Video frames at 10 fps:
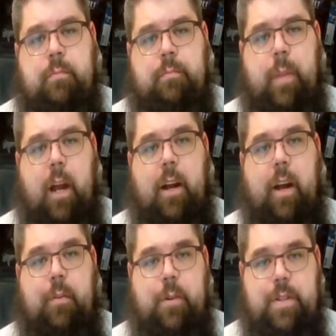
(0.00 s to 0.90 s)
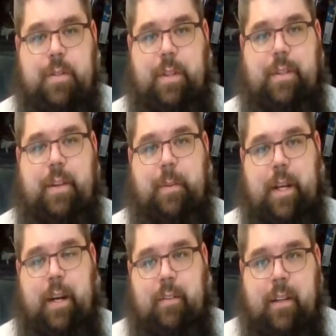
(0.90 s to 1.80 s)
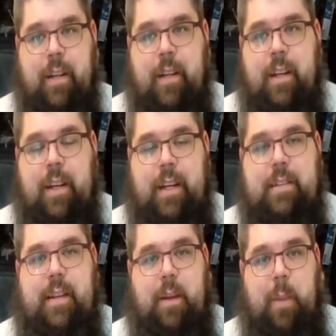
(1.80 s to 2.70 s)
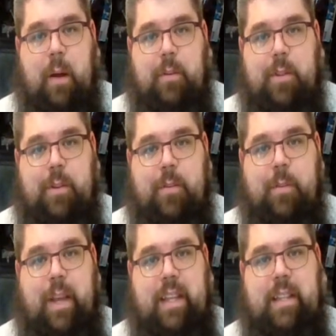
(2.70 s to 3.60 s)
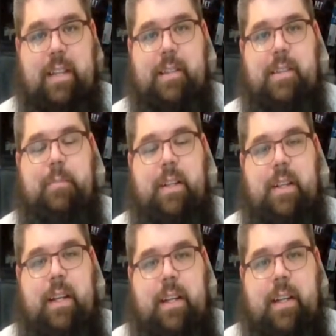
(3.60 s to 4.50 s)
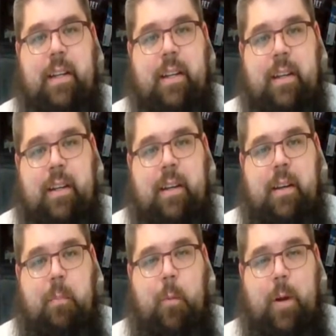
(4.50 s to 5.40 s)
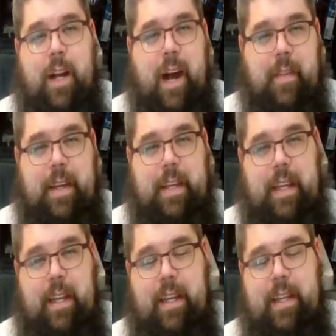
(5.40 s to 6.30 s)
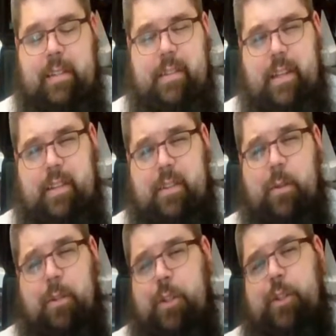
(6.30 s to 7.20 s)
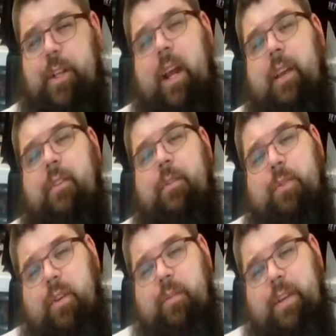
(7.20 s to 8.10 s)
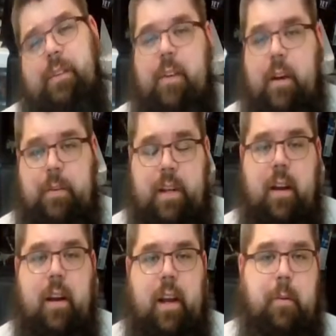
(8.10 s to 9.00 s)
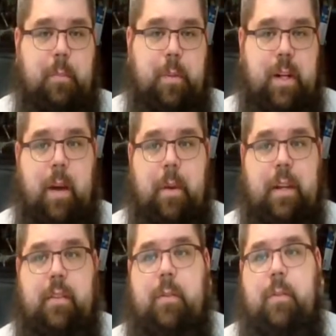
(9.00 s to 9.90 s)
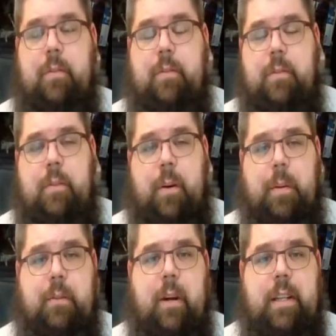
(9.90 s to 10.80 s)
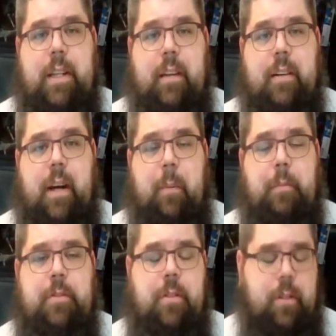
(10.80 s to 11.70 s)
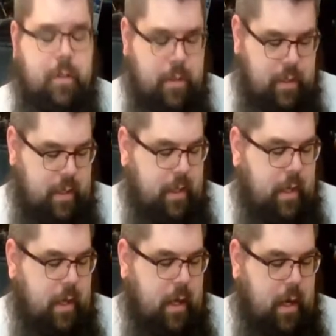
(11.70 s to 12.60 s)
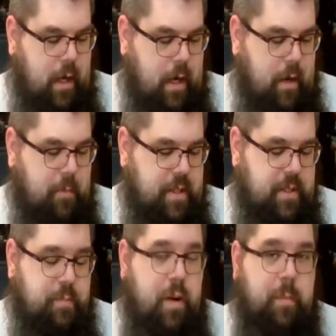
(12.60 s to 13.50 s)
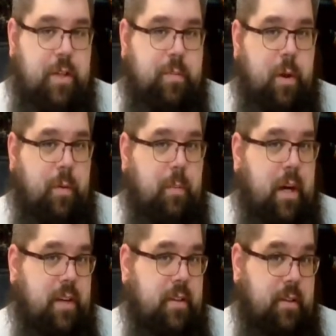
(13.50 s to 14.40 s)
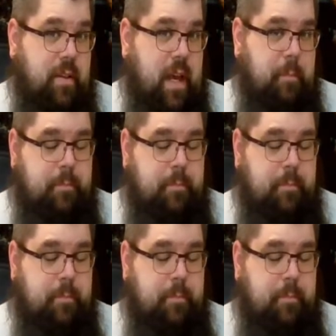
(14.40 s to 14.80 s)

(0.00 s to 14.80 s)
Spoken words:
Paragon warsuit that's coming out. It's like a power loader from Aliens, but like more gothic-y. It's cool as shit. I super loved it. So I was like, alright, I want to put a combat squad together, combat patrol. And this is pretty much a perfect box to do that.